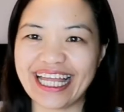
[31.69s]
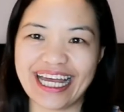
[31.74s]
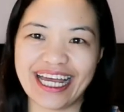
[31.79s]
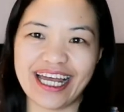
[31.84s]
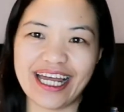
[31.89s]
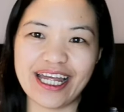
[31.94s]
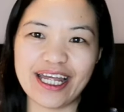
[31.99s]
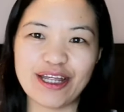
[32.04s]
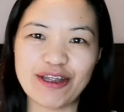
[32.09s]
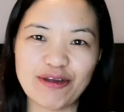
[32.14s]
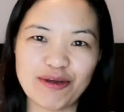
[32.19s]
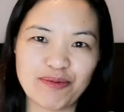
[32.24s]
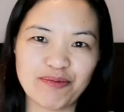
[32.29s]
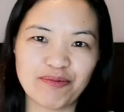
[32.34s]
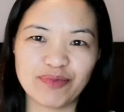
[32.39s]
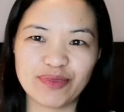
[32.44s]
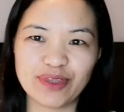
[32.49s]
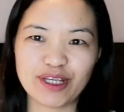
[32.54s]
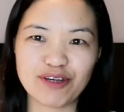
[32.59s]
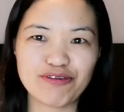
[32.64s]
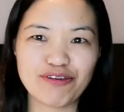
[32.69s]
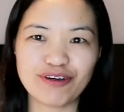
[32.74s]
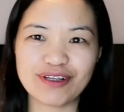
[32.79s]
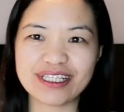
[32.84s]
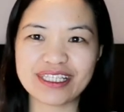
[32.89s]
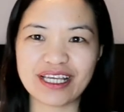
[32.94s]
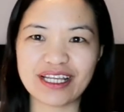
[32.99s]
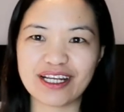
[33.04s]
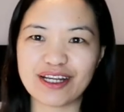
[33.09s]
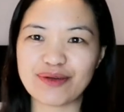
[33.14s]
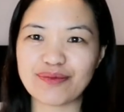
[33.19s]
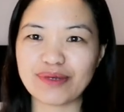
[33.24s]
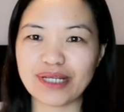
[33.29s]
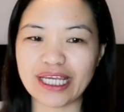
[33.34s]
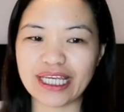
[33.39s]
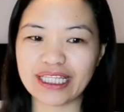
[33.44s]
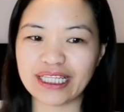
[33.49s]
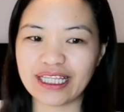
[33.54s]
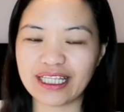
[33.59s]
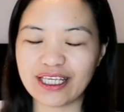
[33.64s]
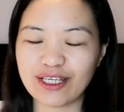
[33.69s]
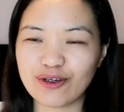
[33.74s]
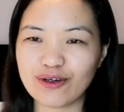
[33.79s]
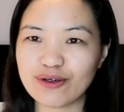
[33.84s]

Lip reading: na nag-false alarm lately.